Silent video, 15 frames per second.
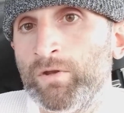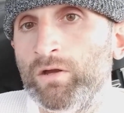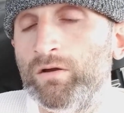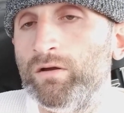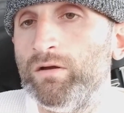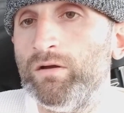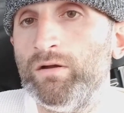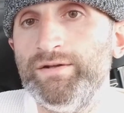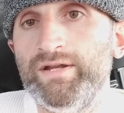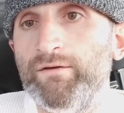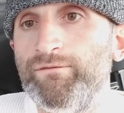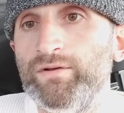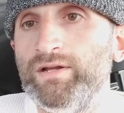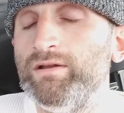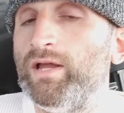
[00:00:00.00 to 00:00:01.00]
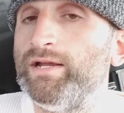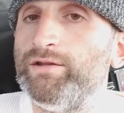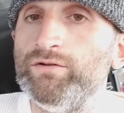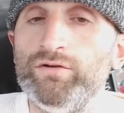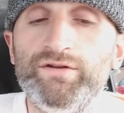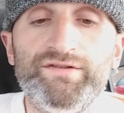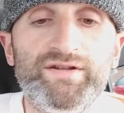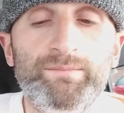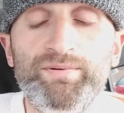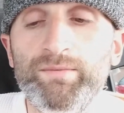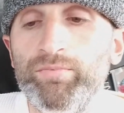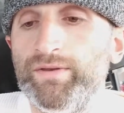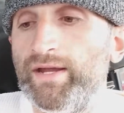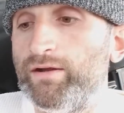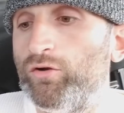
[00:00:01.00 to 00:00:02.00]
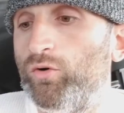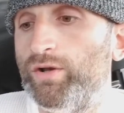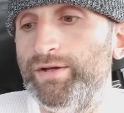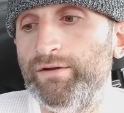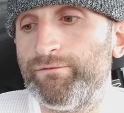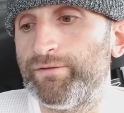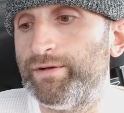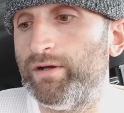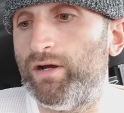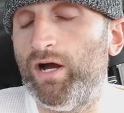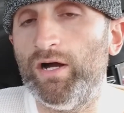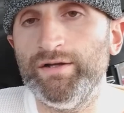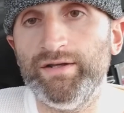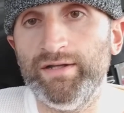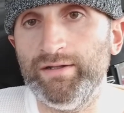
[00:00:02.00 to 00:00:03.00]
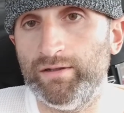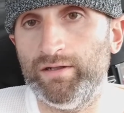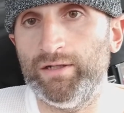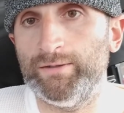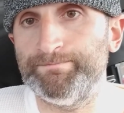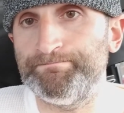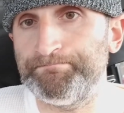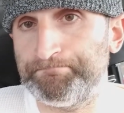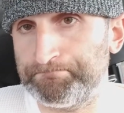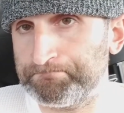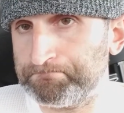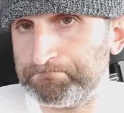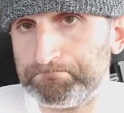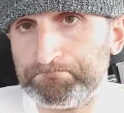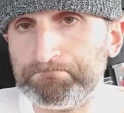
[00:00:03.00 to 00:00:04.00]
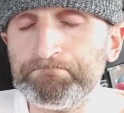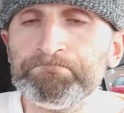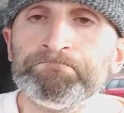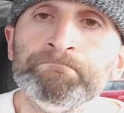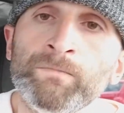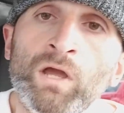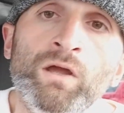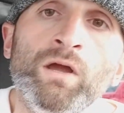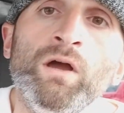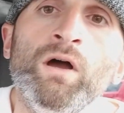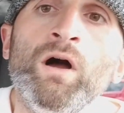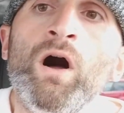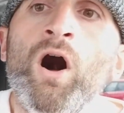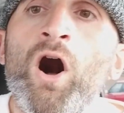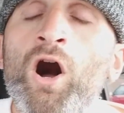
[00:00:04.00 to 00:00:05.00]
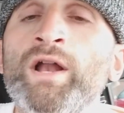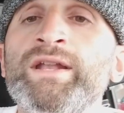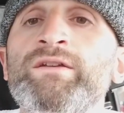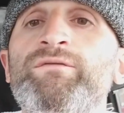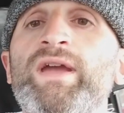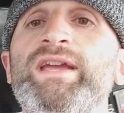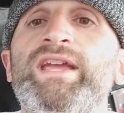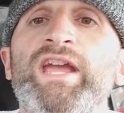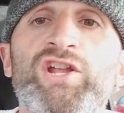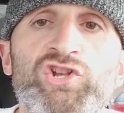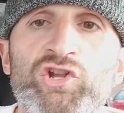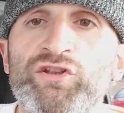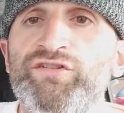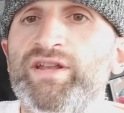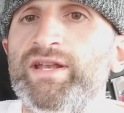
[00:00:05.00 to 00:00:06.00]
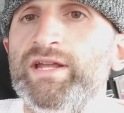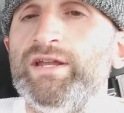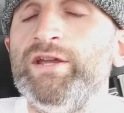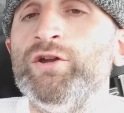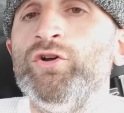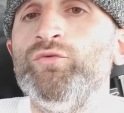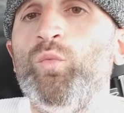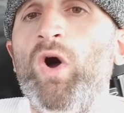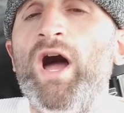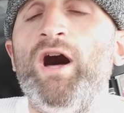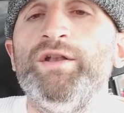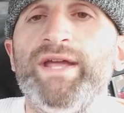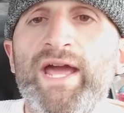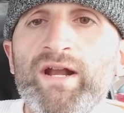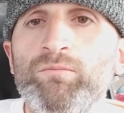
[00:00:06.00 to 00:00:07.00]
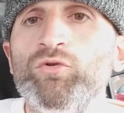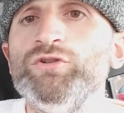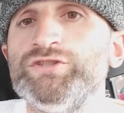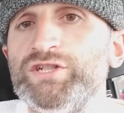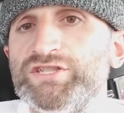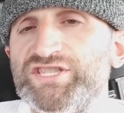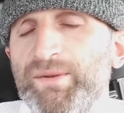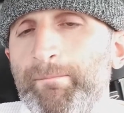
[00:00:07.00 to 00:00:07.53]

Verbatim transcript: Uh, definitely, like you know, you see people that go on different uh, hunting um, hunting vacations and they killed wild animals just to